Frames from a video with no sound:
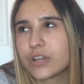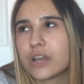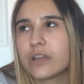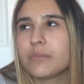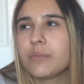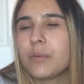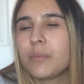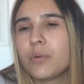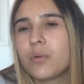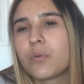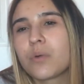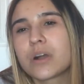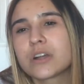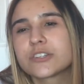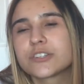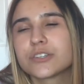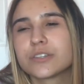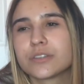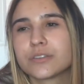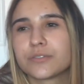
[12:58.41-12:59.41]
remember
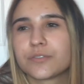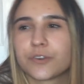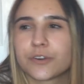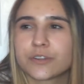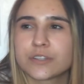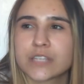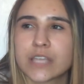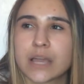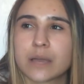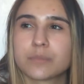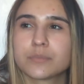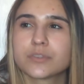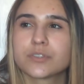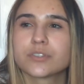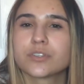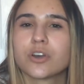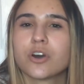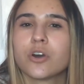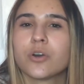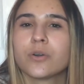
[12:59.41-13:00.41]
watching the first
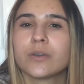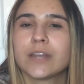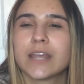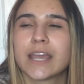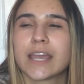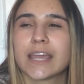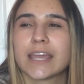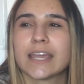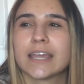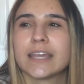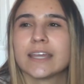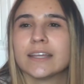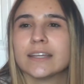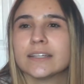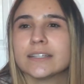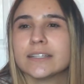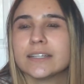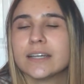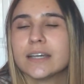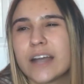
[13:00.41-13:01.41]
episode
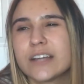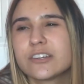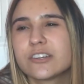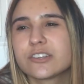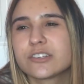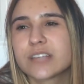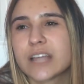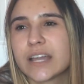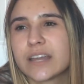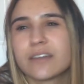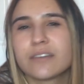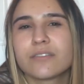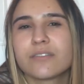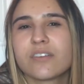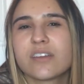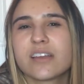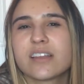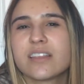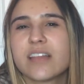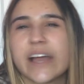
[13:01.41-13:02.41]
and I didn't
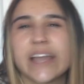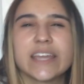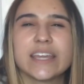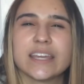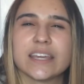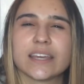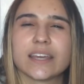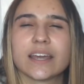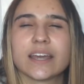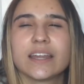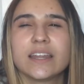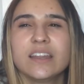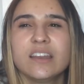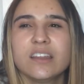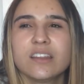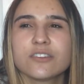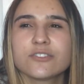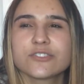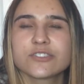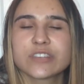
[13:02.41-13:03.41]
really like it. I
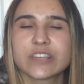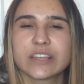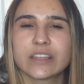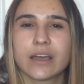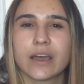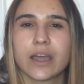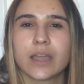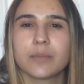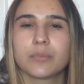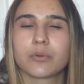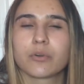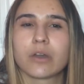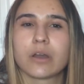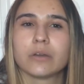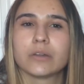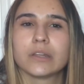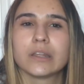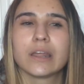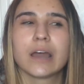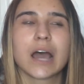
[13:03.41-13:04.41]
didn't understand the hype
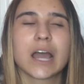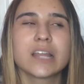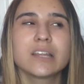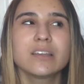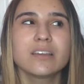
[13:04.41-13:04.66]
around it. I